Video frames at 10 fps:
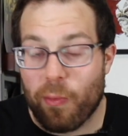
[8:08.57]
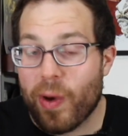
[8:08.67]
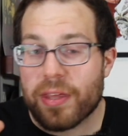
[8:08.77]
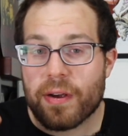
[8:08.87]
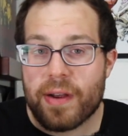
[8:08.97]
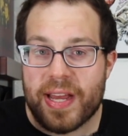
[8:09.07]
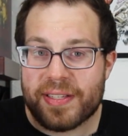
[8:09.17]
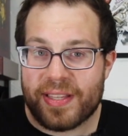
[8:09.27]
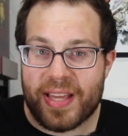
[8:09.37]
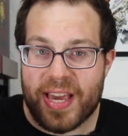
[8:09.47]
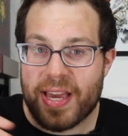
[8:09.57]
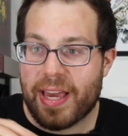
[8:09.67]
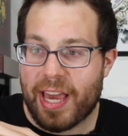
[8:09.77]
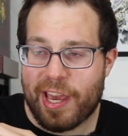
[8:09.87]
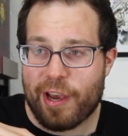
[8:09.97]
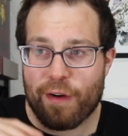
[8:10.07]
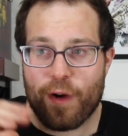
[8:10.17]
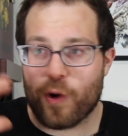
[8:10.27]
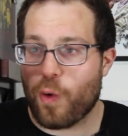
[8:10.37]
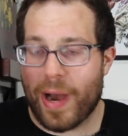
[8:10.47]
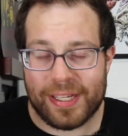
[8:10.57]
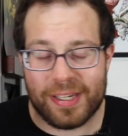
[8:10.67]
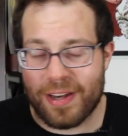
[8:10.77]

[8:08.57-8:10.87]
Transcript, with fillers: Whether it's the Hero Quest